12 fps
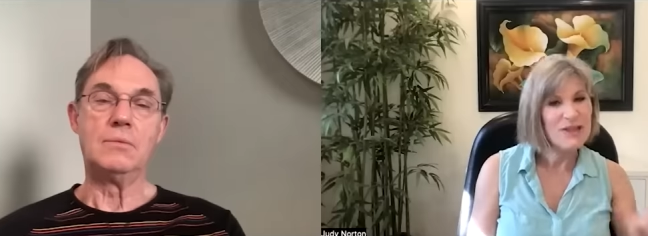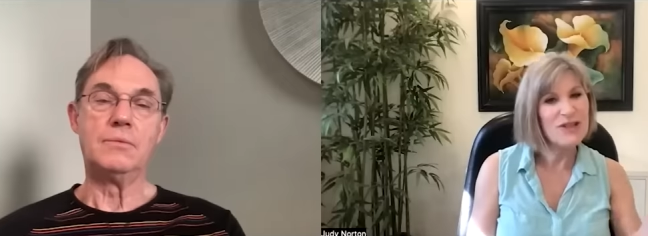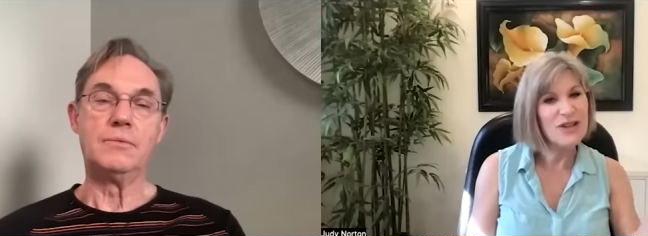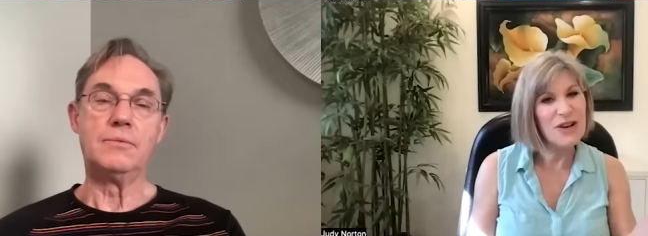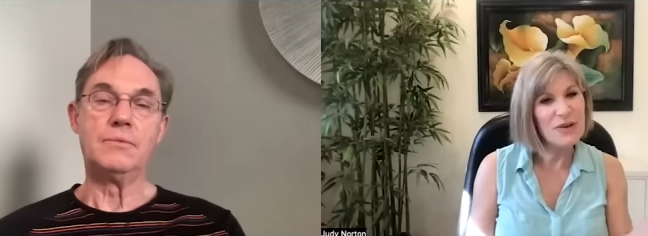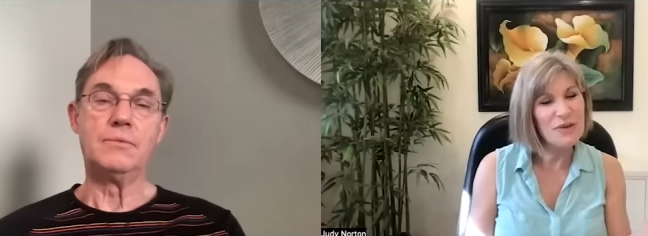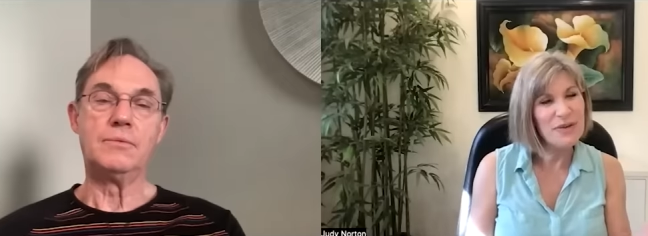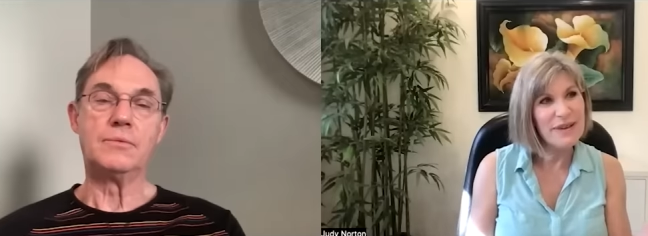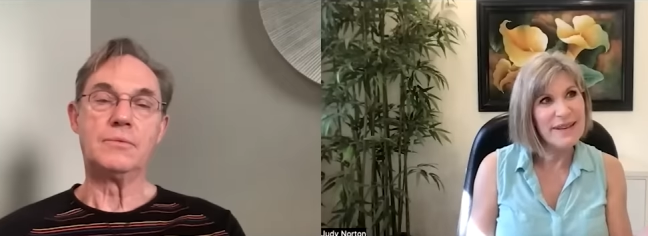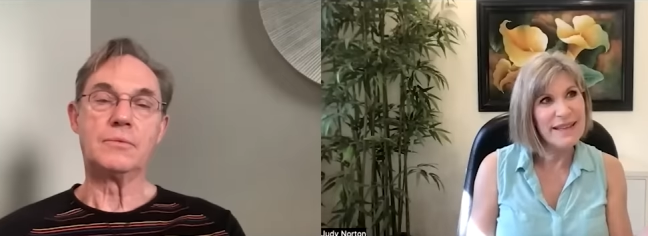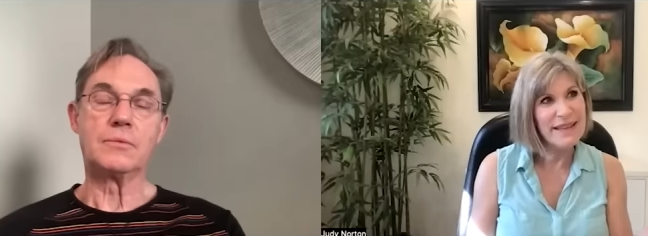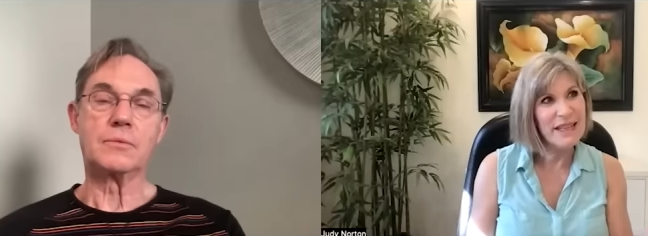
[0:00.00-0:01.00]

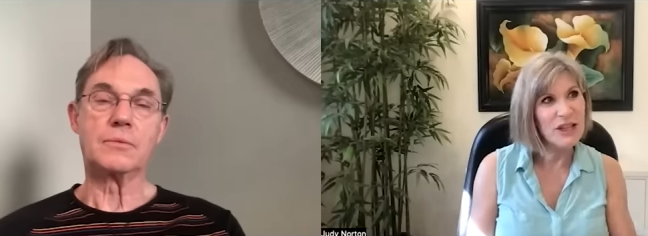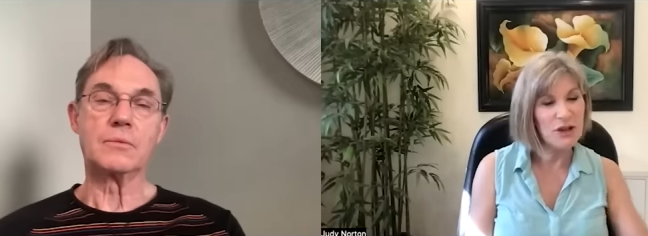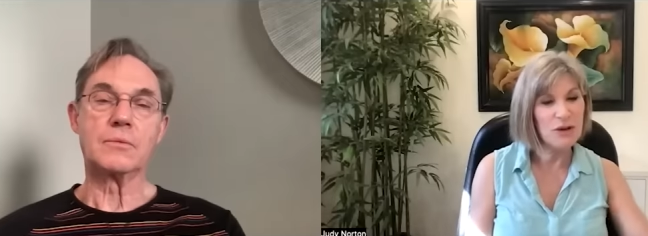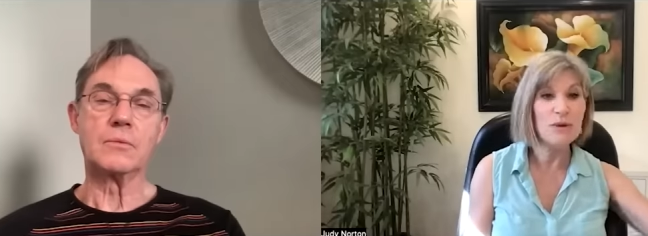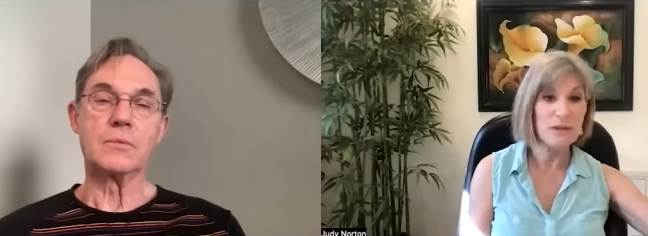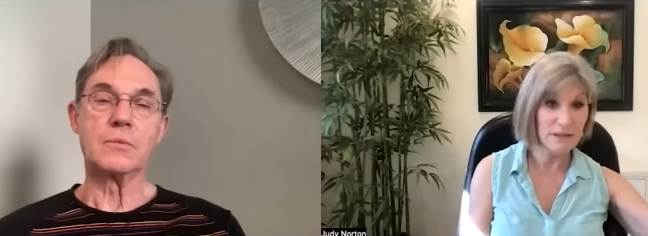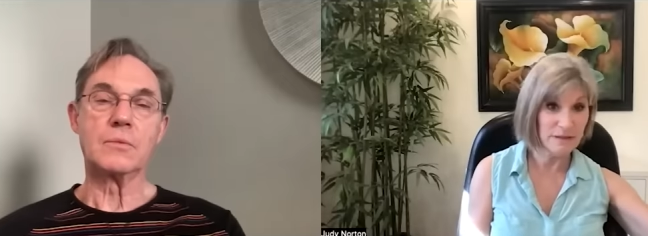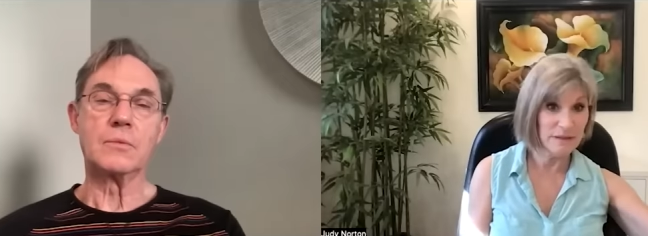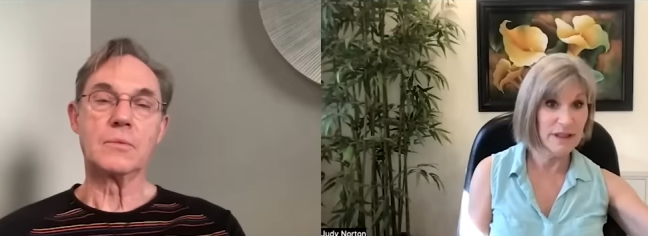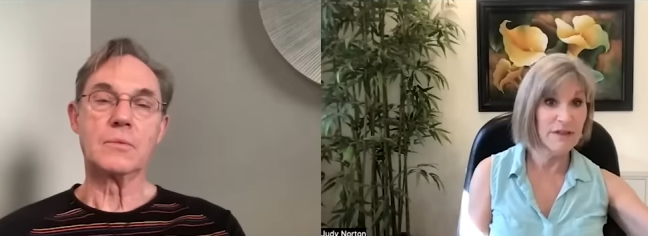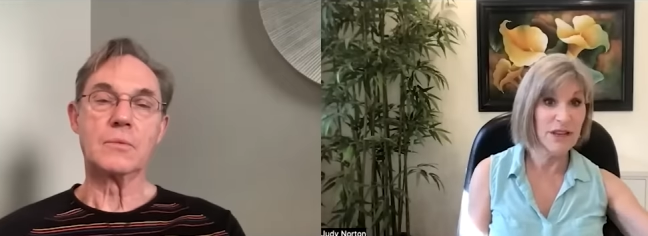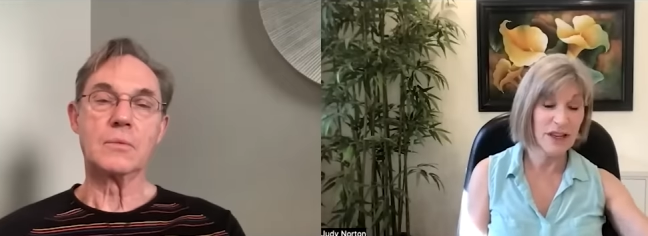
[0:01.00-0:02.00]
Speaker 1: So you were
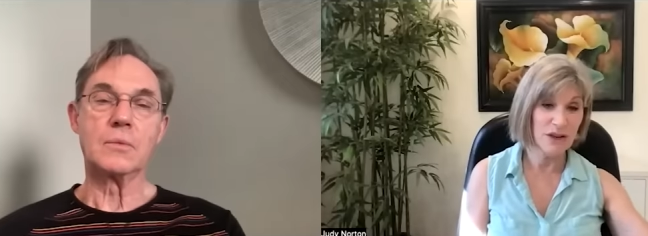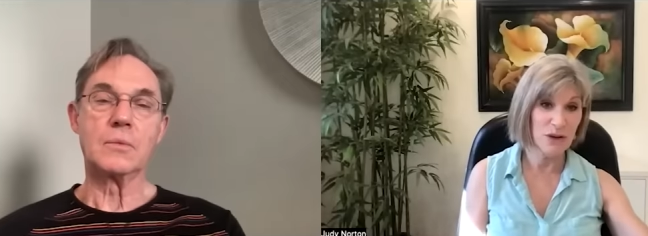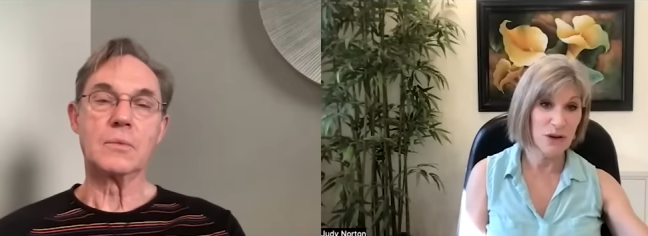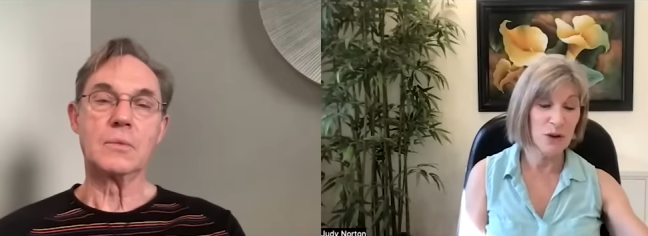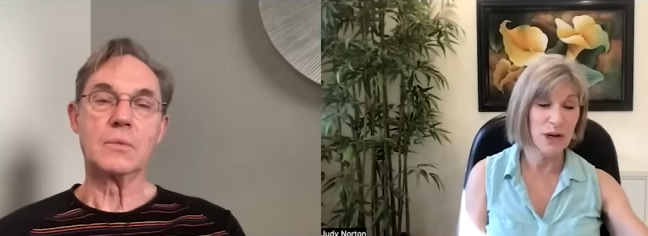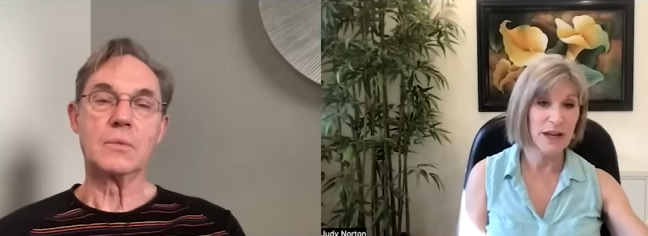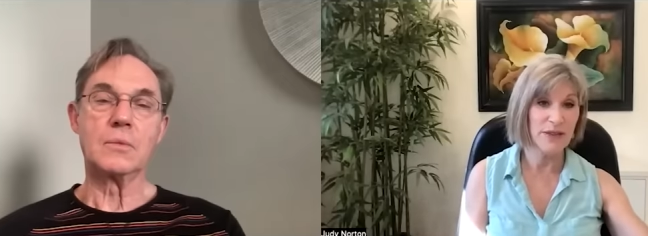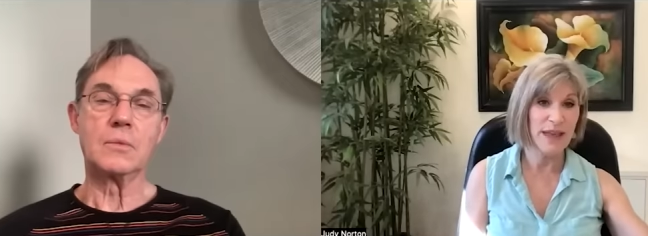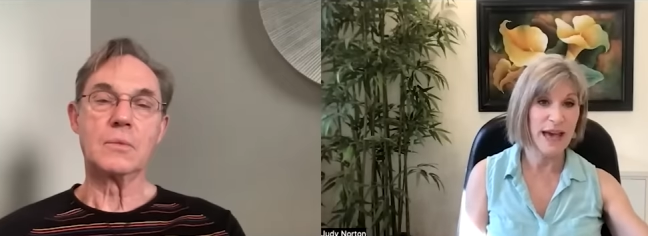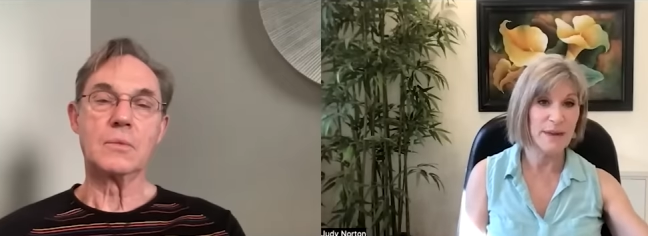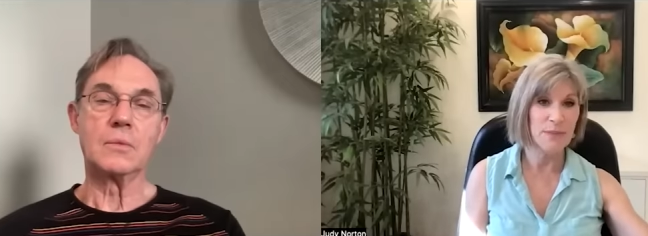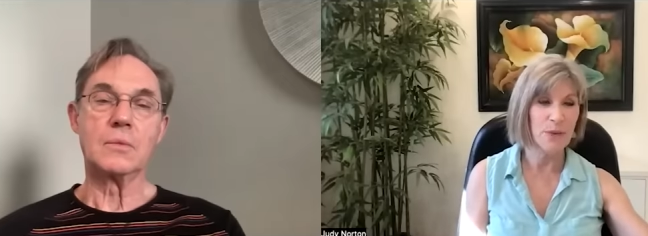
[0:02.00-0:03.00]
living in New York at
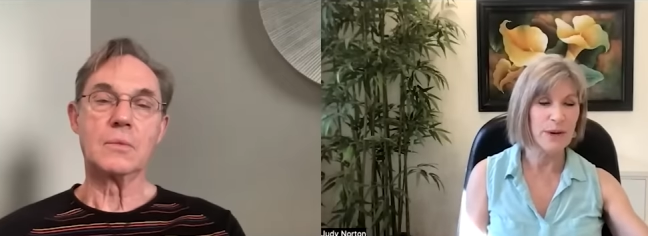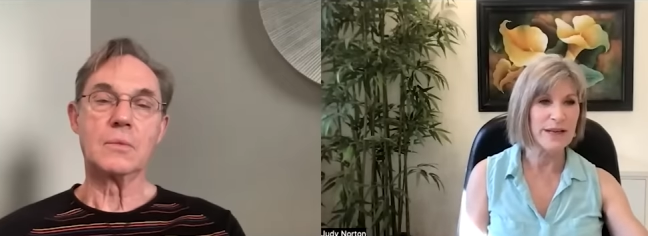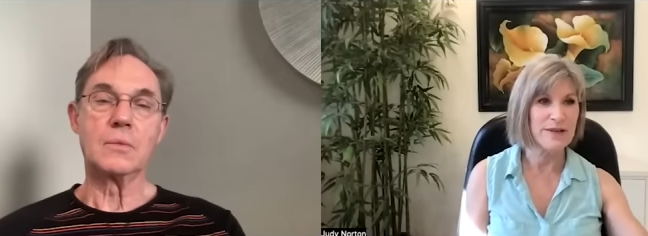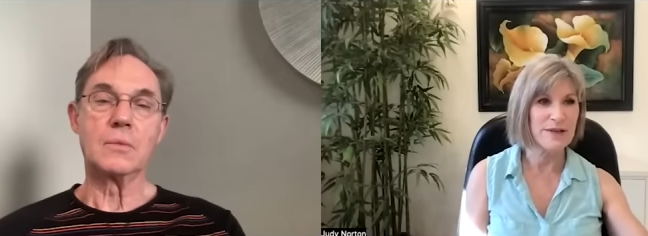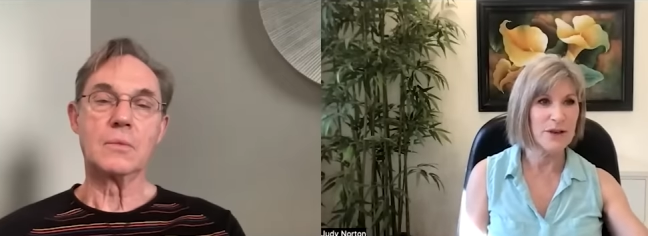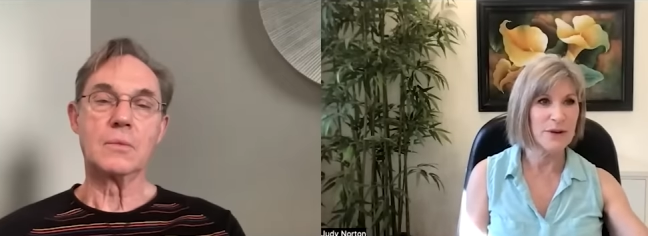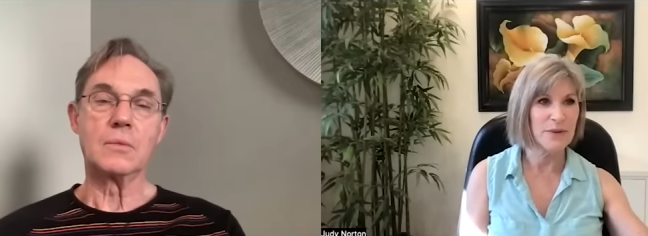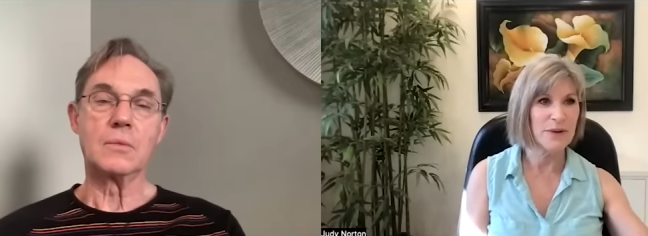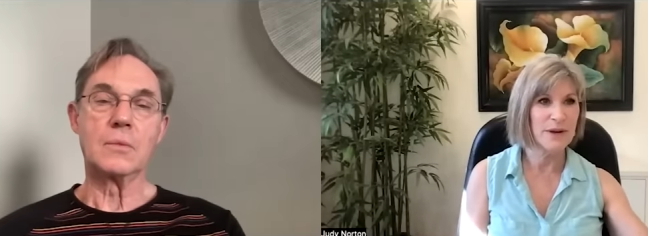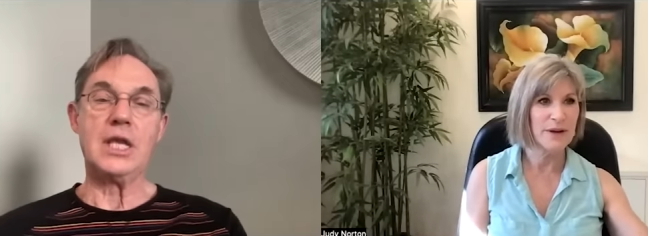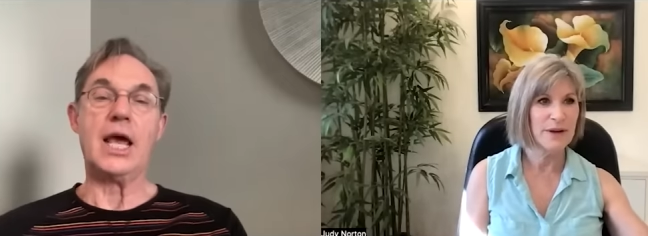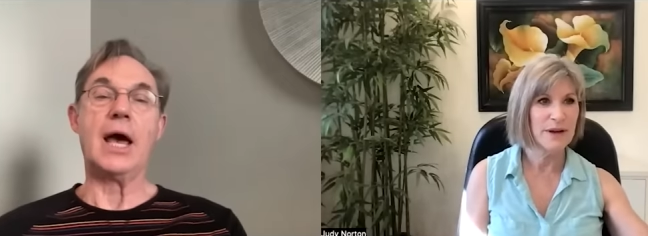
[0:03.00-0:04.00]
that point.
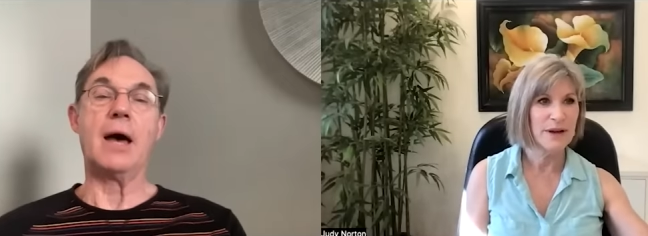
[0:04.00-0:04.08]
So